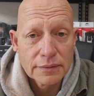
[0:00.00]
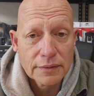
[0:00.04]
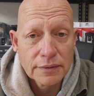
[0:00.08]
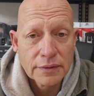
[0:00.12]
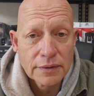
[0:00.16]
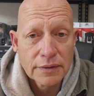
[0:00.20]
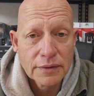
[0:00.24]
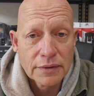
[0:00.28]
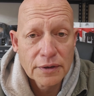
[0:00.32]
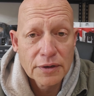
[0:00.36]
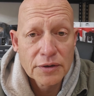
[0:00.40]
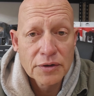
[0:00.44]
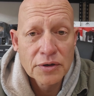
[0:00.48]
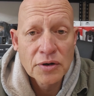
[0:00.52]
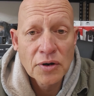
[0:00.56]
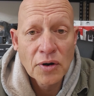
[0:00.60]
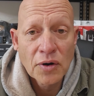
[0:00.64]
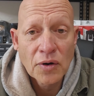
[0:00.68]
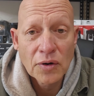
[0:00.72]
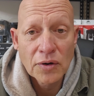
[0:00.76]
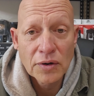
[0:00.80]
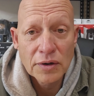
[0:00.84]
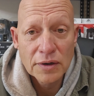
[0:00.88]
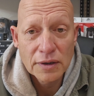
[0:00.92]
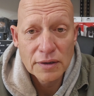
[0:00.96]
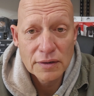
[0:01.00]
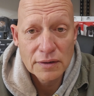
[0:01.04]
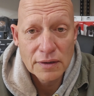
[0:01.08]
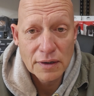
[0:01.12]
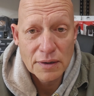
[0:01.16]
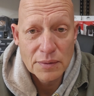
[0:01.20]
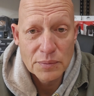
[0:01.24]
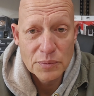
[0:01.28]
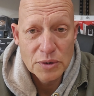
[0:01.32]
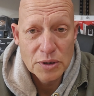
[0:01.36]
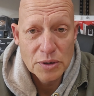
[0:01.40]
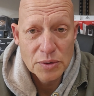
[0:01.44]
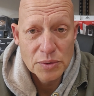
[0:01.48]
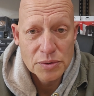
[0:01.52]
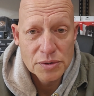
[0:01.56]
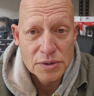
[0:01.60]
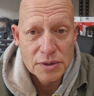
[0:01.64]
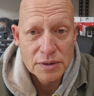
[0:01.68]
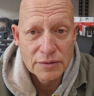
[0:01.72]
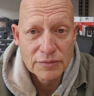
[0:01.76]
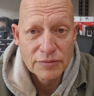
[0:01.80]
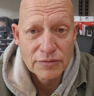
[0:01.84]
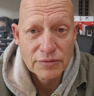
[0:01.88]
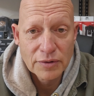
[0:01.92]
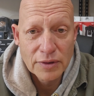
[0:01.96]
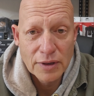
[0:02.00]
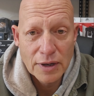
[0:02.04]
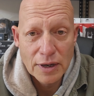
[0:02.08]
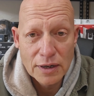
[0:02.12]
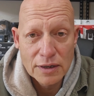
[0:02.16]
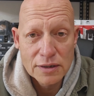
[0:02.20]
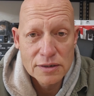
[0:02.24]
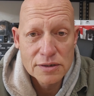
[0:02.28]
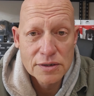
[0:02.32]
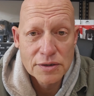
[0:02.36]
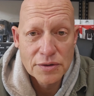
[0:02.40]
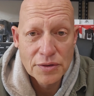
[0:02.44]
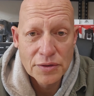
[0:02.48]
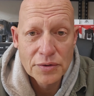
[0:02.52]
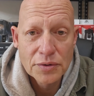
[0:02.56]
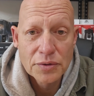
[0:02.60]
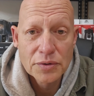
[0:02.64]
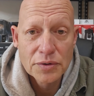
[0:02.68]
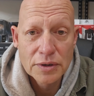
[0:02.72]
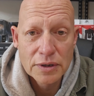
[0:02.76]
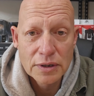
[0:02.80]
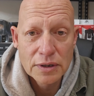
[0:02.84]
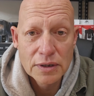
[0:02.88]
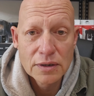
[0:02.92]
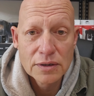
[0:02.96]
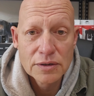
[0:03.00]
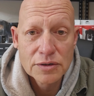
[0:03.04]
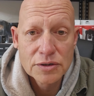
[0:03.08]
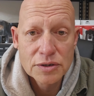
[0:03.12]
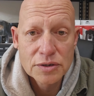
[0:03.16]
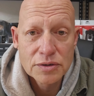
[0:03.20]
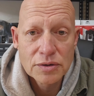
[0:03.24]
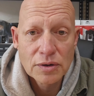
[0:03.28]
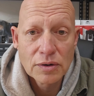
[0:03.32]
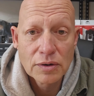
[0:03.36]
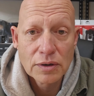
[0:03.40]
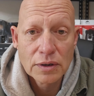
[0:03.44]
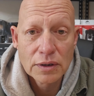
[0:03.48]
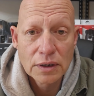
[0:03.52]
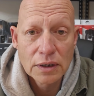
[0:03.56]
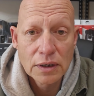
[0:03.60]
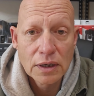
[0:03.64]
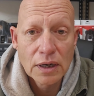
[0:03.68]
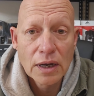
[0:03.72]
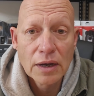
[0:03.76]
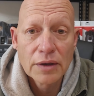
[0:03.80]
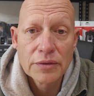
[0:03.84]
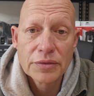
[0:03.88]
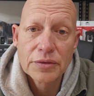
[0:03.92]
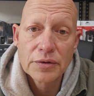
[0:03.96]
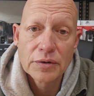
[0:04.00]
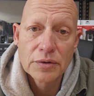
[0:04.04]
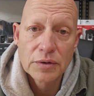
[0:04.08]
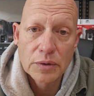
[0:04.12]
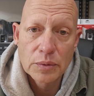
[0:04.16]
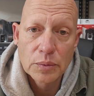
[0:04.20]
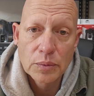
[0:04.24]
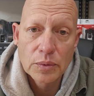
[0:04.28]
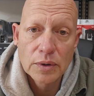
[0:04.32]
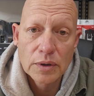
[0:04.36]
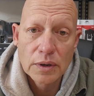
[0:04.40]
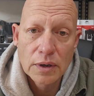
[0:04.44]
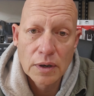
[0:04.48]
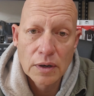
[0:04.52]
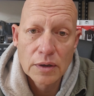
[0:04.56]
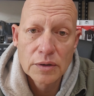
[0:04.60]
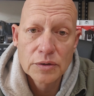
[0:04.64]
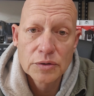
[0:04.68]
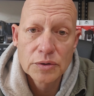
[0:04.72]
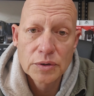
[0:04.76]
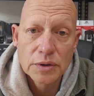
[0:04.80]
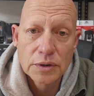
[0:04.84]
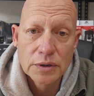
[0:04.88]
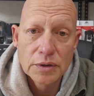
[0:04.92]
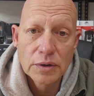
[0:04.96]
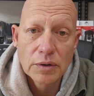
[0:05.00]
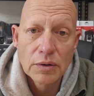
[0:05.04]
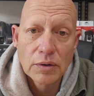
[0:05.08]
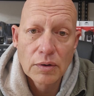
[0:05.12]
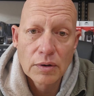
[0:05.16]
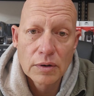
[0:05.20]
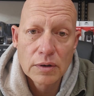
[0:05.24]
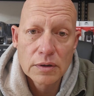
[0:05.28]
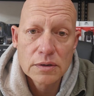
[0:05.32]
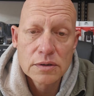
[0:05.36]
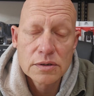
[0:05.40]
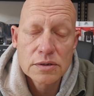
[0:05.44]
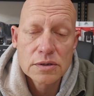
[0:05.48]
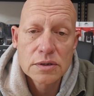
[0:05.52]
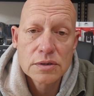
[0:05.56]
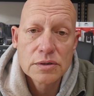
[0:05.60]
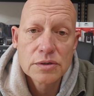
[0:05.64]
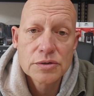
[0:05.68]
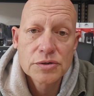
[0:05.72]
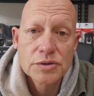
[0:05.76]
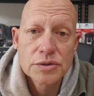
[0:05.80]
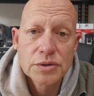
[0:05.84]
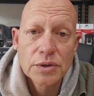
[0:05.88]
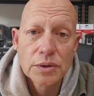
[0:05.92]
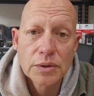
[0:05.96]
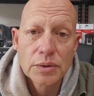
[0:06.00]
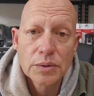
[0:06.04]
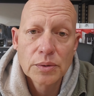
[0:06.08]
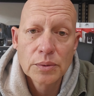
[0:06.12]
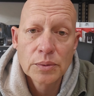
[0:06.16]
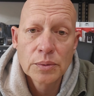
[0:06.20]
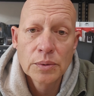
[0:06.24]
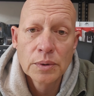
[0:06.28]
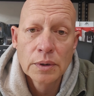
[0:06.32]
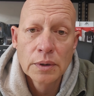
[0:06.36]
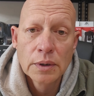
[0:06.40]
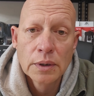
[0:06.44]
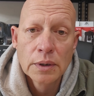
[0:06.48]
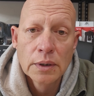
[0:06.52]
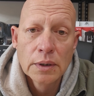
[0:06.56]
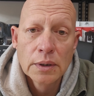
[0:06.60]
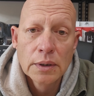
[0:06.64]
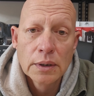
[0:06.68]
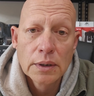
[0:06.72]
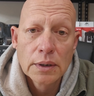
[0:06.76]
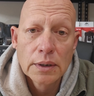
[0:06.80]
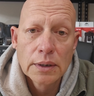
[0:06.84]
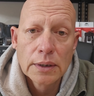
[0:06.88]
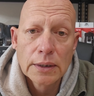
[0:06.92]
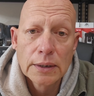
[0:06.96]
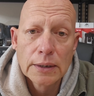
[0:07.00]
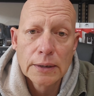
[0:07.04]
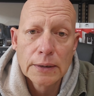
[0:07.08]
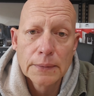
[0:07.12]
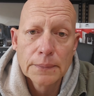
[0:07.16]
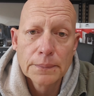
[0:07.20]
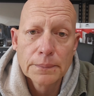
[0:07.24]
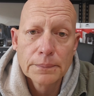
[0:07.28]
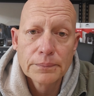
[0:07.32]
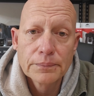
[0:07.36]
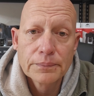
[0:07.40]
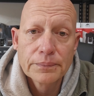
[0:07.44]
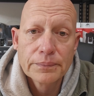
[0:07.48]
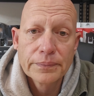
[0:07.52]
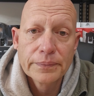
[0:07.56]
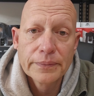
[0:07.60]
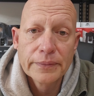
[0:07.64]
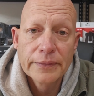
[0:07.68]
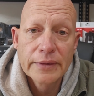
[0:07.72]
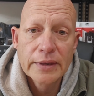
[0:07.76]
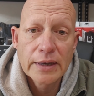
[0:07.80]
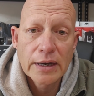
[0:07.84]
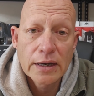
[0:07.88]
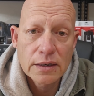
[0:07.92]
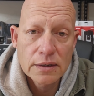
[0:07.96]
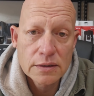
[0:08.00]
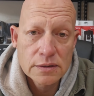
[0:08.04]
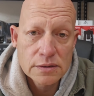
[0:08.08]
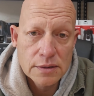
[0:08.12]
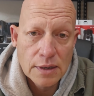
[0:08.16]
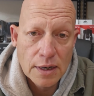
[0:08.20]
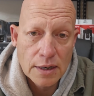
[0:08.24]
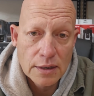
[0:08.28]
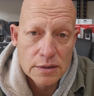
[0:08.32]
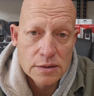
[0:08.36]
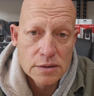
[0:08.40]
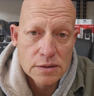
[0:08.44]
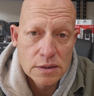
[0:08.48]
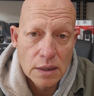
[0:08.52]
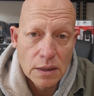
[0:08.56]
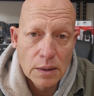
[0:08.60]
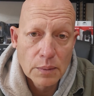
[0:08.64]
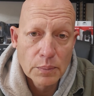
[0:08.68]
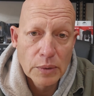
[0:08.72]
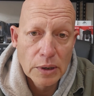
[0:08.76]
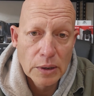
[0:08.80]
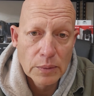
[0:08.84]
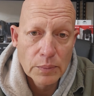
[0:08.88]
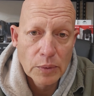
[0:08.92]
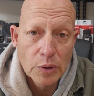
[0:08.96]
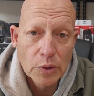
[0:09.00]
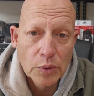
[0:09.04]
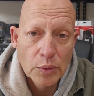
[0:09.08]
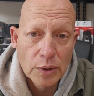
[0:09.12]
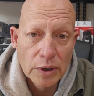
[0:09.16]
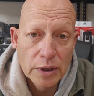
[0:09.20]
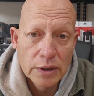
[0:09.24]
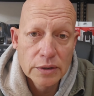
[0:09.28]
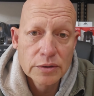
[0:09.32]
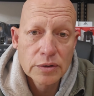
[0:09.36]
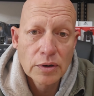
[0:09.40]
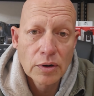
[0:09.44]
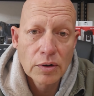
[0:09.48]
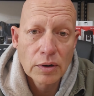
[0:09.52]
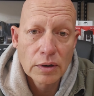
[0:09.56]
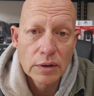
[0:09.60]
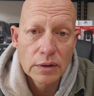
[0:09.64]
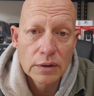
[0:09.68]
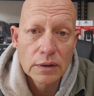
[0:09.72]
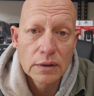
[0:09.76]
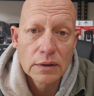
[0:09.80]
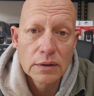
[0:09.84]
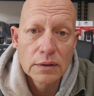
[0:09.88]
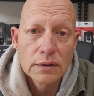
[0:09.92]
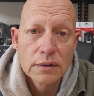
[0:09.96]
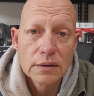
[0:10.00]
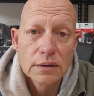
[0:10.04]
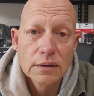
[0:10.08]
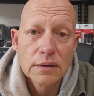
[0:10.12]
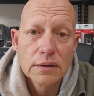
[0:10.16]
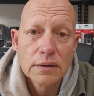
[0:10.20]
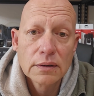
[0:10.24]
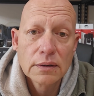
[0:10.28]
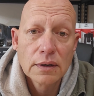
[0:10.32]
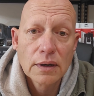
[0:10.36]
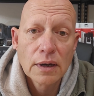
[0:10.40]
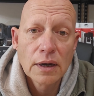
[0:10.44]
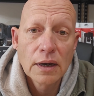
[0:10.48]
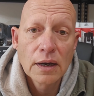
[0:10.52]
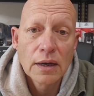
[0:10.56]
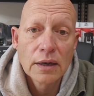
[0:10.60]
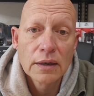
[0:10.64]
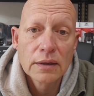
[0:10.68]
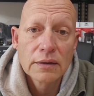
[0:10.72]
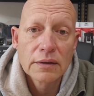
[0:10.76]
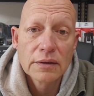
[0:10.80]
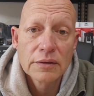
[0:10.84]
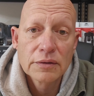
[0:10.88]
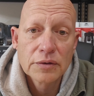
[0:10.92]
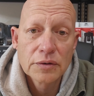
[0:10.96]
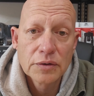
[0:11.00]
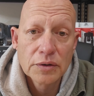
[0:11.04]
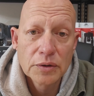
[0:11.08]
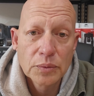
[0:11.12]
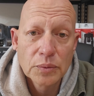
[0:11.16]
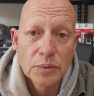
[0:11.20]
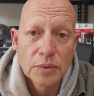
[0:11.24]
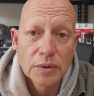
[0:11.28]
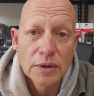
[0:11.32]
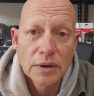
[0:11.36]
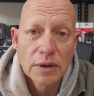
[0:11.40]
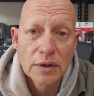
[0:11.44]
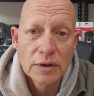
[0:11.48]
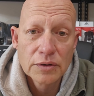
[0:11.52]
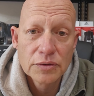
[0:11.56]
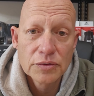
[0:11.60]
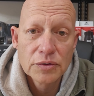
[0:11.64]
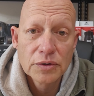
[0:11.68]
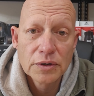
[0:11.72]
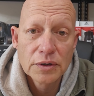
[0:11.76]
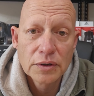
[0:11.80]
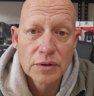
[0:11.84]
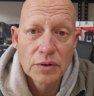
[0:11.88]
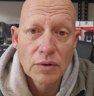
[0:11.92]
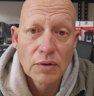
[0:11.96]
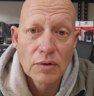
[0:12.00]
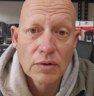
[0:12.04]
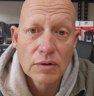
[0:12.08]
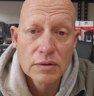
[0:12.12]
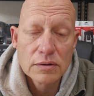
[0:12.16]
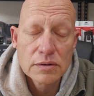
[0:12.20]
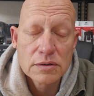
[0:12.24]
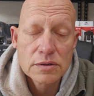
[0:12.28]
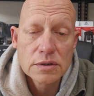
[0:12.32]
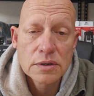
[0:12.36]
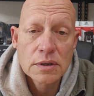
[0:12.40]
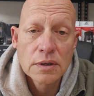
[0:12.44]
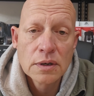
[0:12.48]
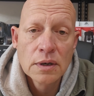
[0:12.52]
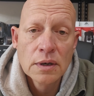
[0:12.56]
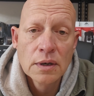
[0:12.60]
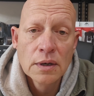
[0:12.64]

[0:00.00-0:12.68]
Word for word: the target that I'm using for that is a thirty inch target at thirty-one hundred yards. So um, that is a sub M O A target at thirty-one hundred yards.